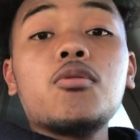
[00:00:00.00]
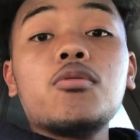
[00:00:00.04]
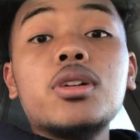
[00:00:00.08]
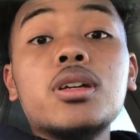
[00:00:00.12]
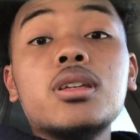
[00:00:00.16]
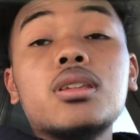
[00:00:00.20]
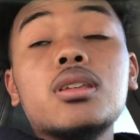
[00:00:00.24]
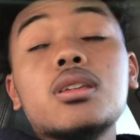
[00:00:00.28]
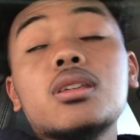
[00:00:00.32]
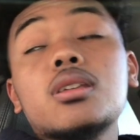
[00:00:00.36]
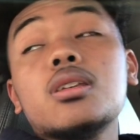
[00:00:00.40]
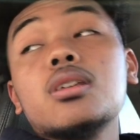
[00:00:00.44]

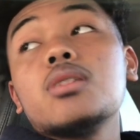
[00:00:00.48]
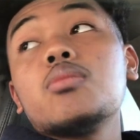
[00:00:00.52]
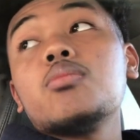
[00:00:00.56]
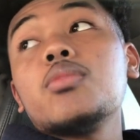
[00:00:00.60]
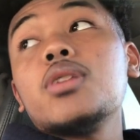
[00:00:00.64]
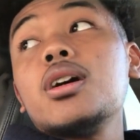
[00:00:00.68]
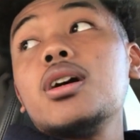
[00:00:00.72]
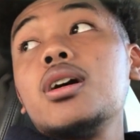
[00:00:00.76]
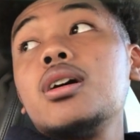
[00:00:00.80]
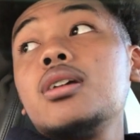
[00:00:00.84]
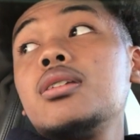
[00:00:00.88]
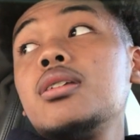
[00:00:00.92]
weaknesses,
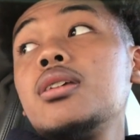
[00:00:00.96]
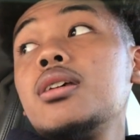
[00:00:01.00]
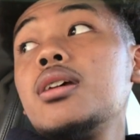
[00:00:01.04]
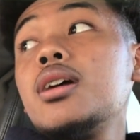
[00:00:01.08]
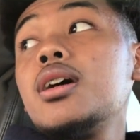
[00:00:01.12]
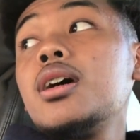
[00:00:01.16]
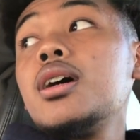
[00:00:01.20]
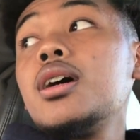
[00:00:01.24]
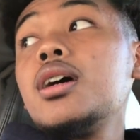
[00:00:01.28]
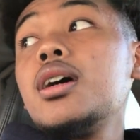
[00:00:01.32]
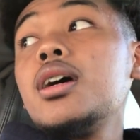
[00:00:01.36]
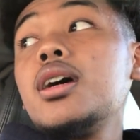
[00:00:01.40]
man.
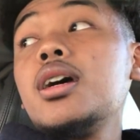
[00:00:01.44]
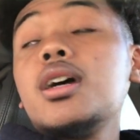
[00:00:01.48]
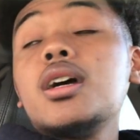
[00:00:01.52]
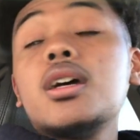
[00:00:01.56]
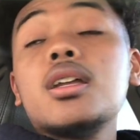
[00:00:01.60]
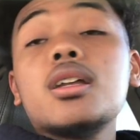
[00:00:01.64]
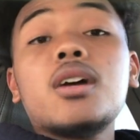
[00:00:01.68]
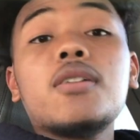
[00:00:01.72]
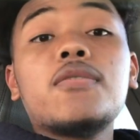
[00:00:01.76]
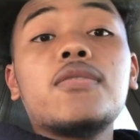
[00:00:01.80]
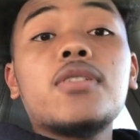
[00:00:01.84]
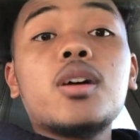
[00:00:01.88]

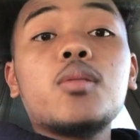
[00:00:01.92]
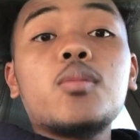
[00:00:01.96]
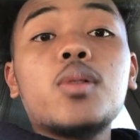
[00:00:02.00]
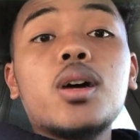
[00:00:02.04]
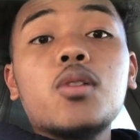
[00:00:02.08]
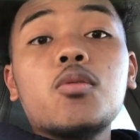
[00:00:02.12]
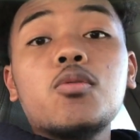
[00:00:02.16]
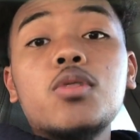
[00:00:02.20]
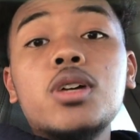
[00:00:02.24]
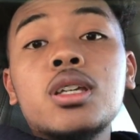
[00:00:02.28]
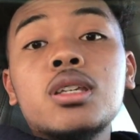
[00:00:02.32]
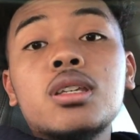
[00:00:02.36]
And I found
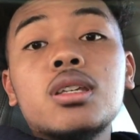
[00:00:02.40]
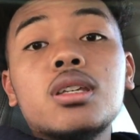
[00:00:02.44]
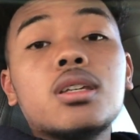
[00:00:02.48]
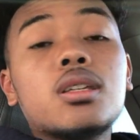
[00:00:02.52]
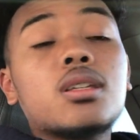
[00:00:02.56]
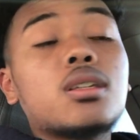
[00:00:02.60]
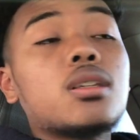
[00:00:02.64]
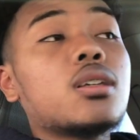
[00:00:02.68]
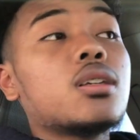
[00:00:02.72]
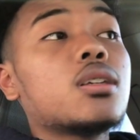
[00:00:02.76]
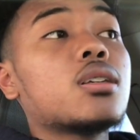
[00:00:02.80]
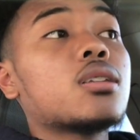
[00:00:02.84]
my
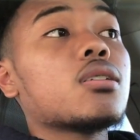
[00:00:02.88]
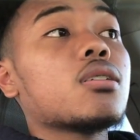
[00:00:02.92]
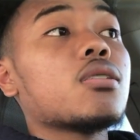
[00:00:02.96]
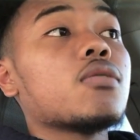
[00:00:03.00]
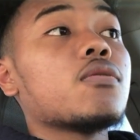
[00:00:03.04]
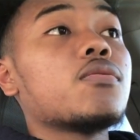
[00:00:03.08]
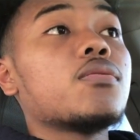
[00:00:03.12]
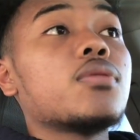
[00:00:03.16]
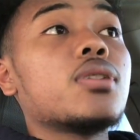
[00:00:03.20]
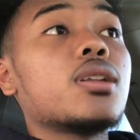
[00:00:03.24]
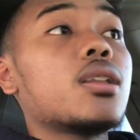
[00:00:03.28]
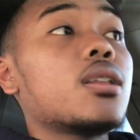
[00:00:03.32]
weaknesses
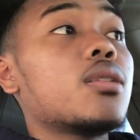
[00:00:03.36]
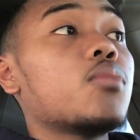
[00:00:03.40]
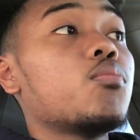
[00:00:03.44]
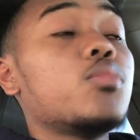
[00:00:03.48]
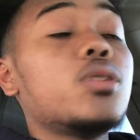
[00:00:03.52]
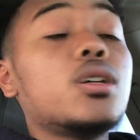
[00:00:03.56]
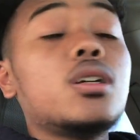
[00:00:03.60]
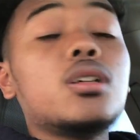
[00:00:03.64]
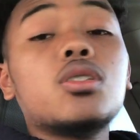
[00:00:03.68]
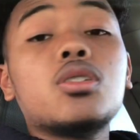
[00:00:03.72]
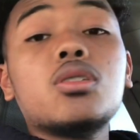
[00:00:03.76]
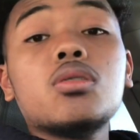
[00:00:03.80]
of
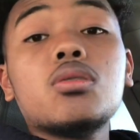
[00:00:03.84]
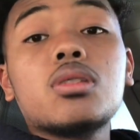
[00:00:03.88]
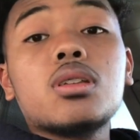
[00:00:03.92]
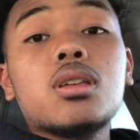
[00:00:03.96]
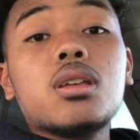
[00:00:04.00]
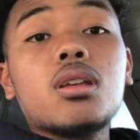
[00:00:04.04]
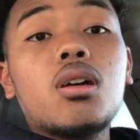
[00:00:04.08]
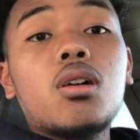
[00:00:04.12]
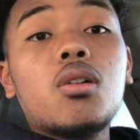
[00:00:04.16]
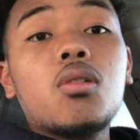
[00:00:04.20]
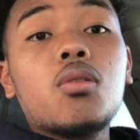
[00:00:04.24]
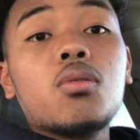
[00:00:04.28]
being too
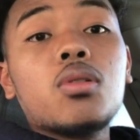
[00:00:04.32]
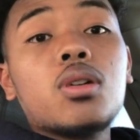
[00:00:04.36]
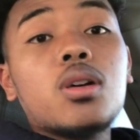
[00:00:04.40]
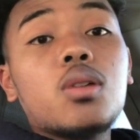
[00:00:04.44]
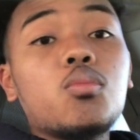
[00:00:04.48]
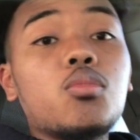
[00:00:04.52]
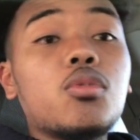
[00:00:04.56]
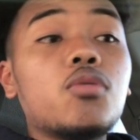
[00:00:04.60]
slow,